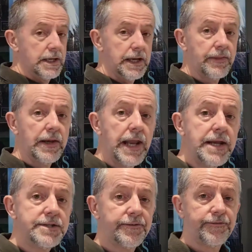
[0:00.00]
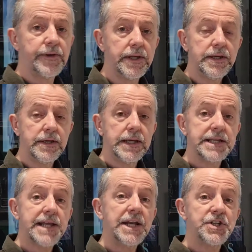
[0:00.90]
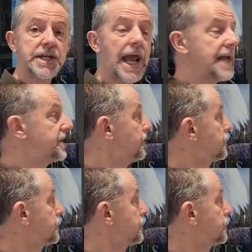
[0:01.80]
Now the lender fee is actually added